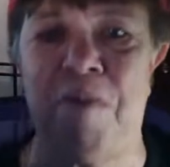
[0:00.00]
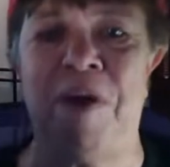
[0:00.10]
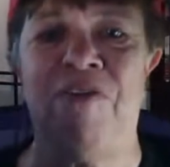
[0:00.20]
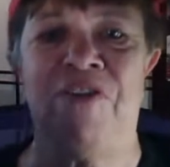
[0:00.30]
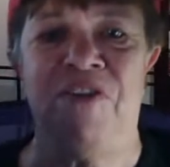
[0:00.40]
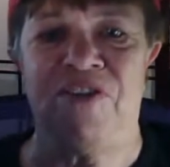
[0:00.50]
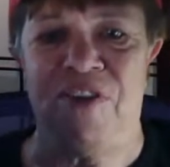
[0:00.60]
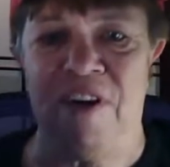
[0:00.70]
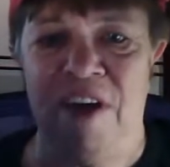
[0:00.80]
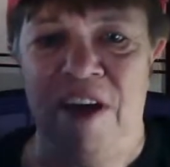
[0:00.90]

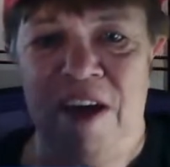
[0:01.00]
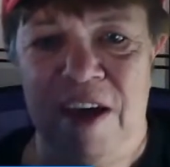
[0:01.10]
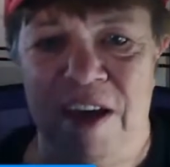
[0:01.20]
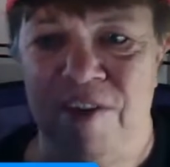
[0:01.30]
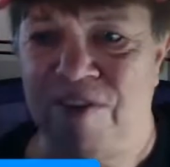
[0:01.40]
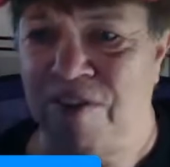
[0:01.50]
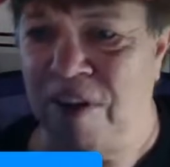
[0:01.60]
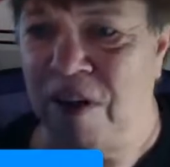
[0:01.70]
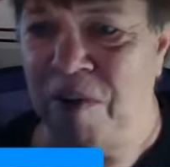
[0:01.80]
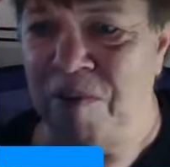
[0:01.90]
Pieces. It's
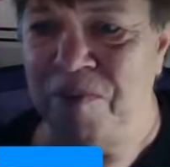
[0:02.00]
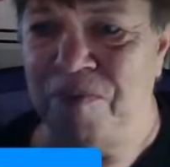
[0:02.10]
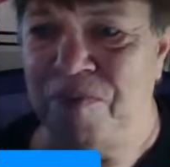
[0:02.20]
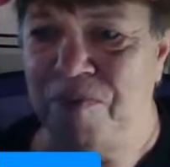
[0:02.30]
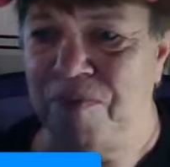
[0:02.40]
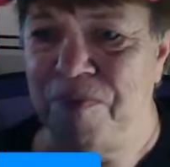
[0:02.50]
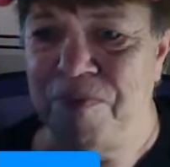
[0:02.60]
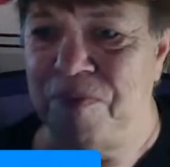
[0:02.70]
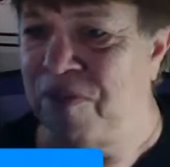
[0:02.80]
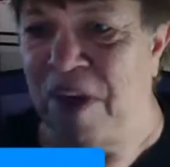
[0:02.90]

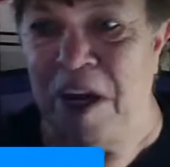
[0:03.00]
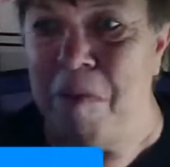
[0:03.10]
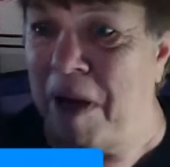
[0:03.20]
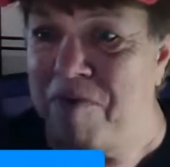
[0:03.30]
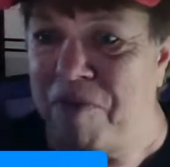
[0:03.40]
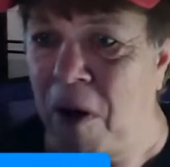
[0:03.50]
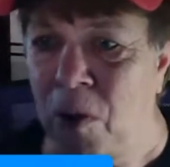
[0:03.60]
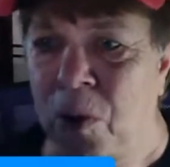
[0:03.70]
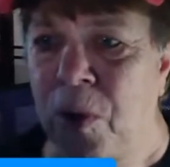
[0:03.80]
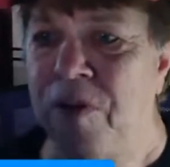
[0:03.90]
does anybody
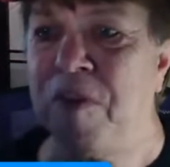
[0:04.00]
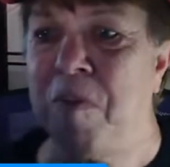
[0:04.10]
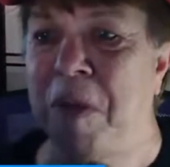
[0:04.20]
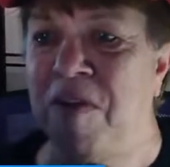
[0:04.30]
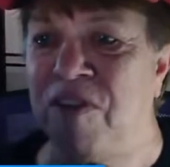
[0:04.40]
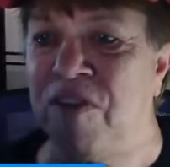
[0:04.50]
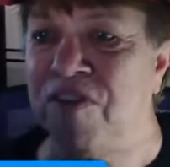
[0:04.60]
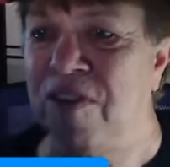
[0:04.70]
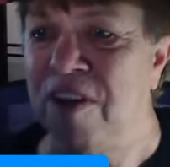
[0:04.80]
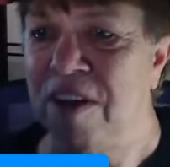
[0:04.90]
follow Crazy
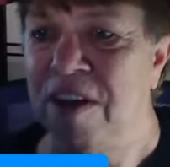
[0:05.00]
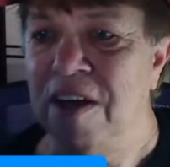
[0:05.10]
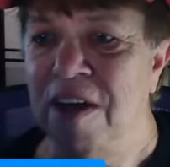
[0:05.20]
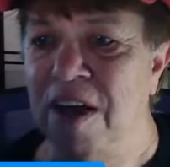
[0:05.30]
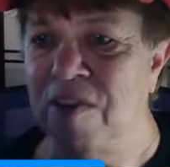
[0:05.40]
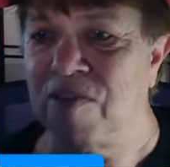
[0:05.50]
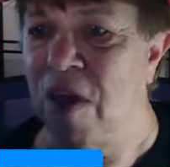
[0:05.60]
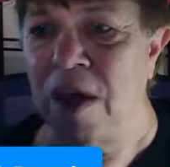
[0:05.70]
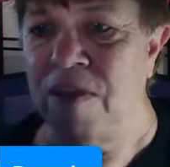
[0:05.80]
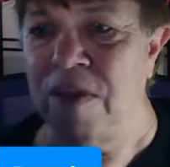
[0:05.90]
Pieces?
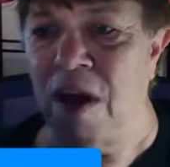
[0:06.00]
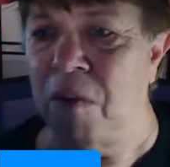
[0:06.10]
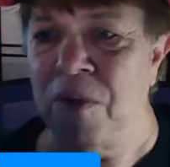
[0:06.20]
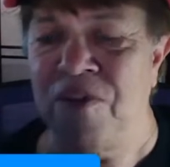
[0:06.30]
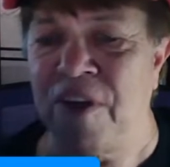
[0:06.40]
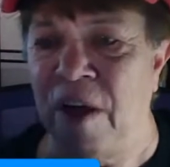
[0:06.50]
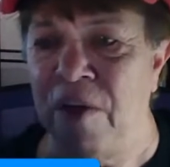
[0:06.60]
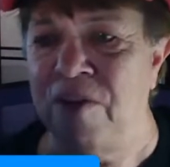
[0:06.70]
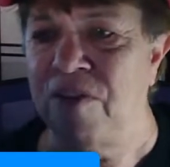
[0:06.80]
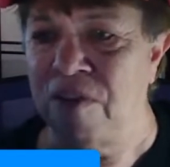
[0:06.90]
They're not
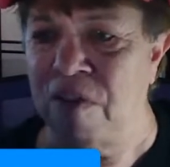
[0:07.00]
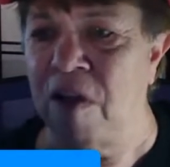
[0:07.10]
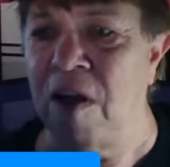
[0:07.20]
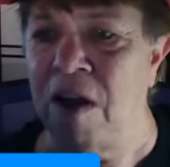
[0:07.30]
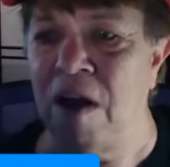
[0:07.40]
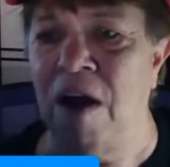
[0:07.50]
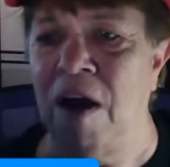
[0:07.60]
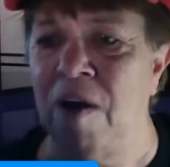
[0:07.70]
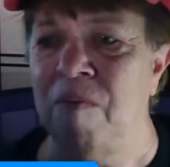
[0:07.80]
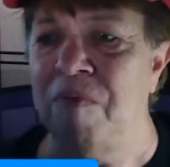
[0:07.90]
resellers. They're
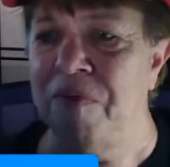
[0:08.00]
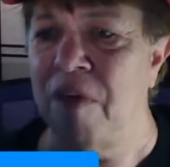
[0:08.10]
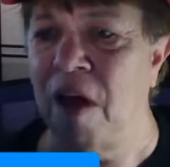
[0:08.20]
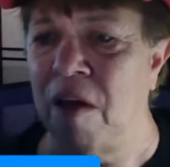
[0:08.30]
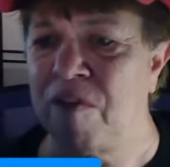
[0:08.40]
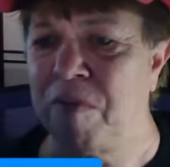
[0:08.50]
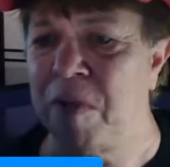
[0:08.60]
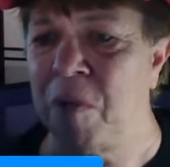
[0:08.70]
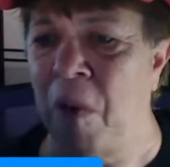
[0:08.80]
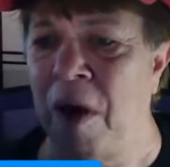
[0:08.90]
a
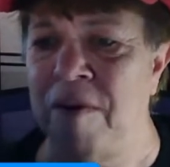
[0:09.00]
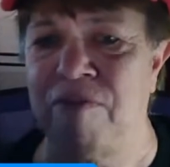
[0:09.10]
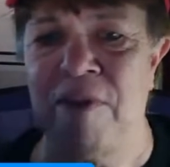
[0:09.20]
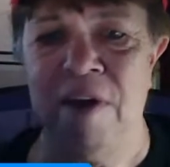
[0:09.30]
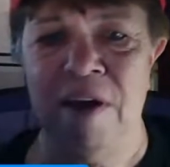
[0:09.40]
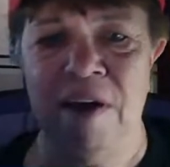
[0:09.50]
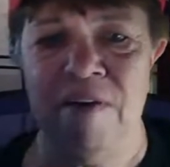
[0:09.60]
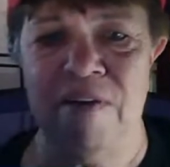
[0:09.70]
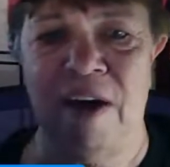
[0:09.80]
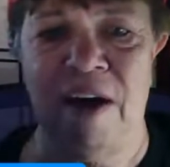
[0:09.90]
husband and wife
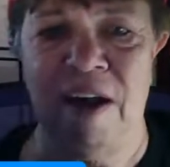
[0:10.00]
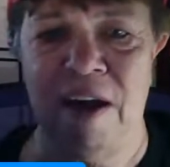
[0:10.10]
that